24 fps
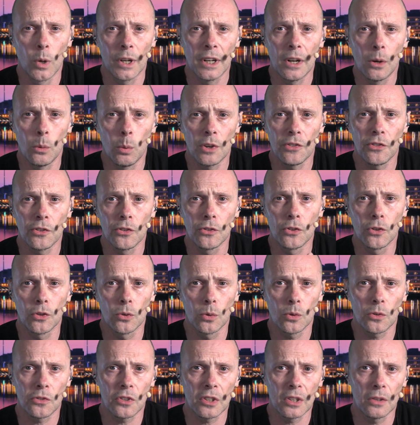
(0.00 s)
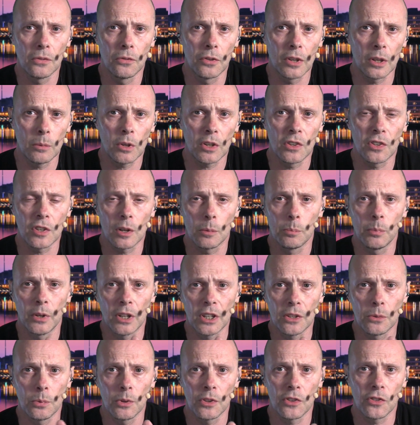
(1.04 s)
I wasn't using vMix, I
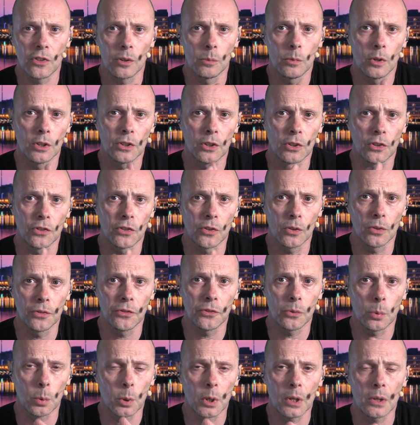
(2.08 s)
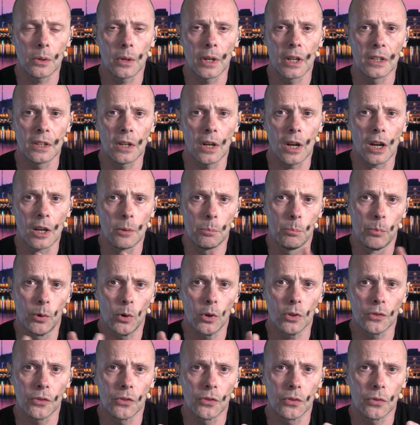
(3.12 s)
played with some other software, and I
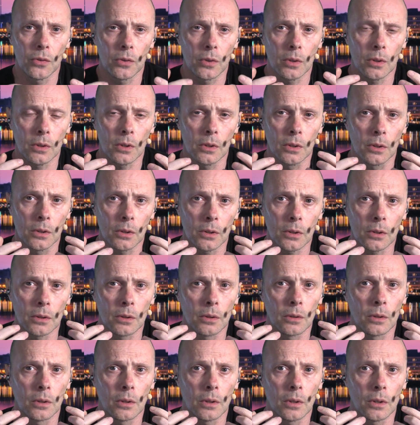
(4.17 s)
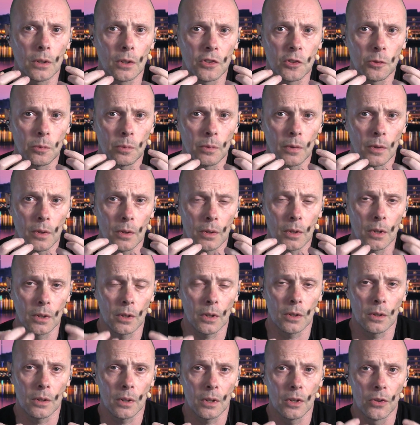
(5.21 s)
bought a
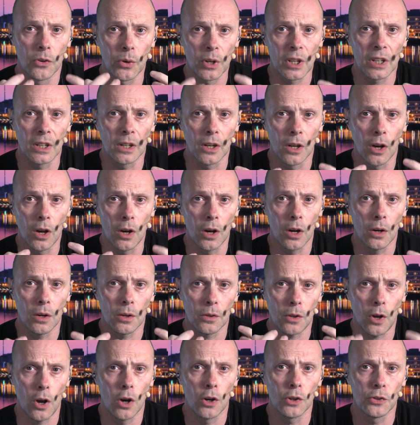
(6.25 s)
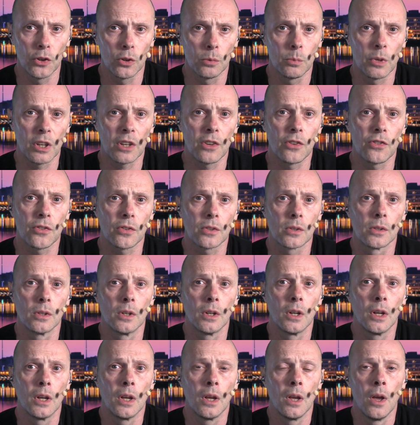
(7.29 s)
real audio mixer.
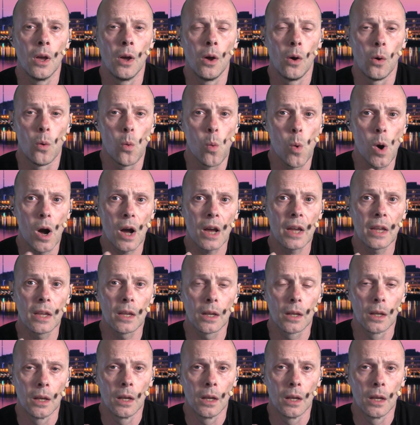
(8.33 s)
Why?